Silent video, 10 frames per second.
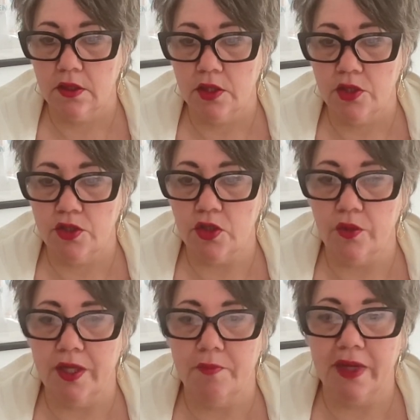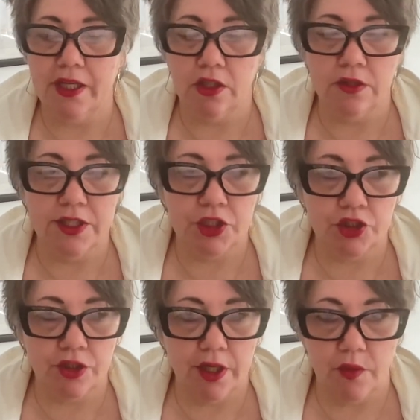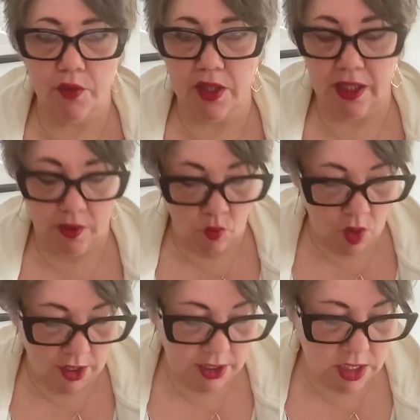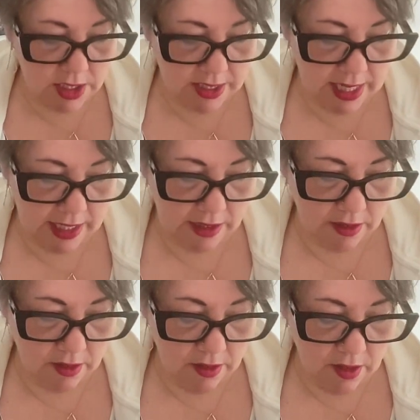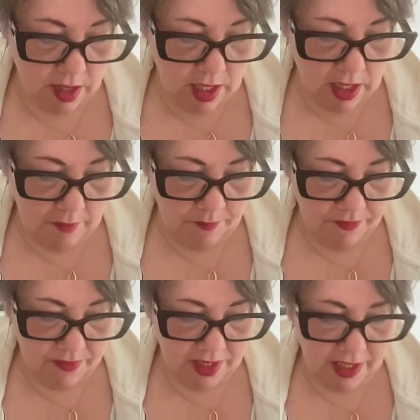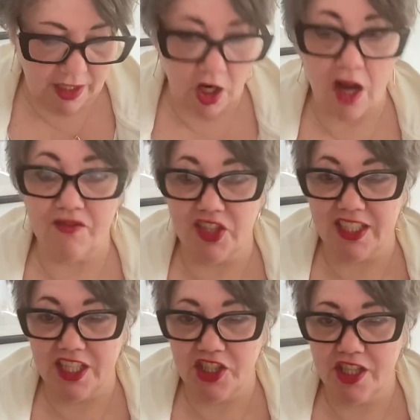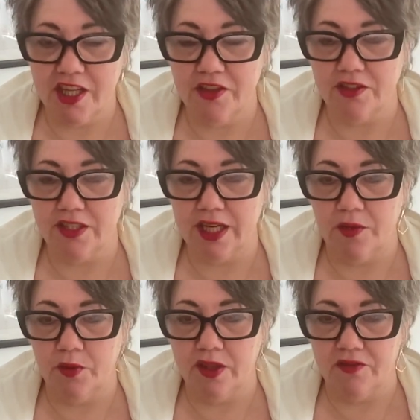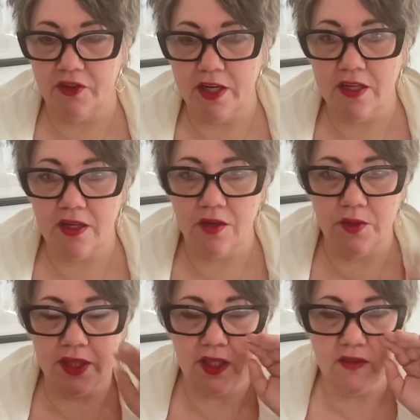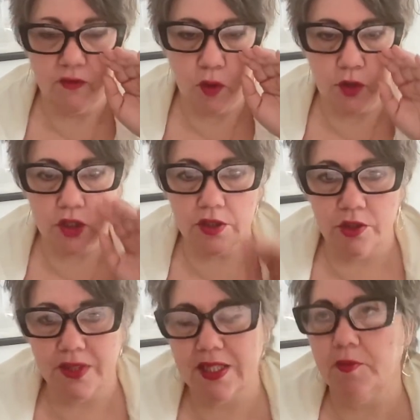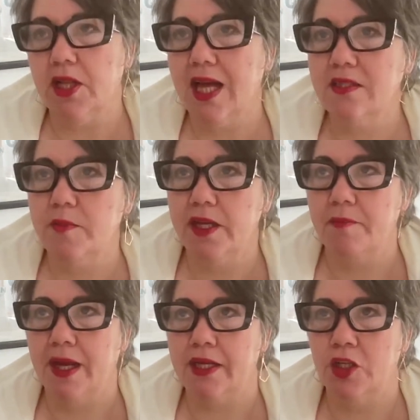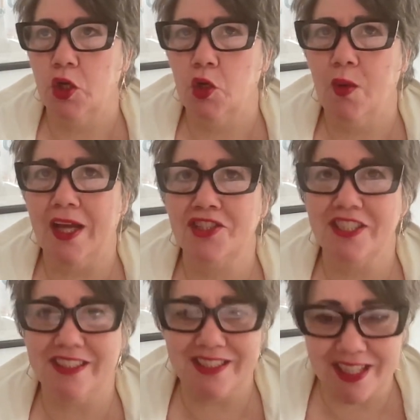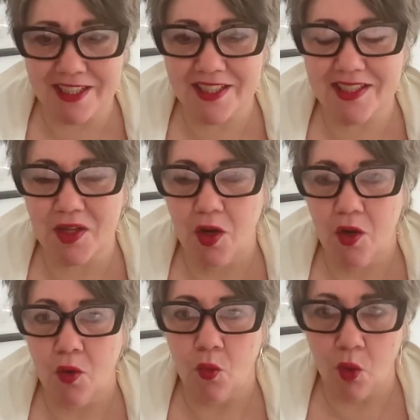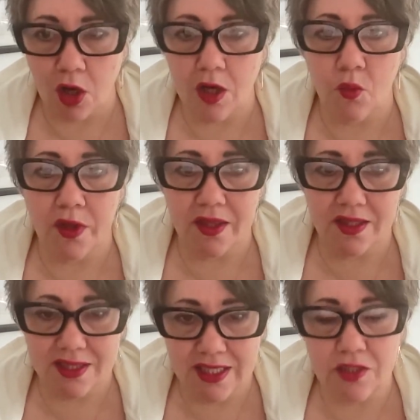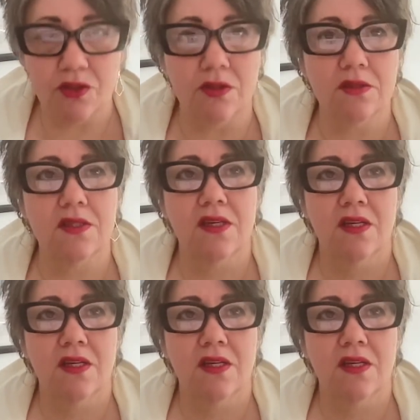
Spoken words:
So in my current journey with wanting to date, I had a conversation the other day with a friend, with a former USM classmate of mine who actually does work with singles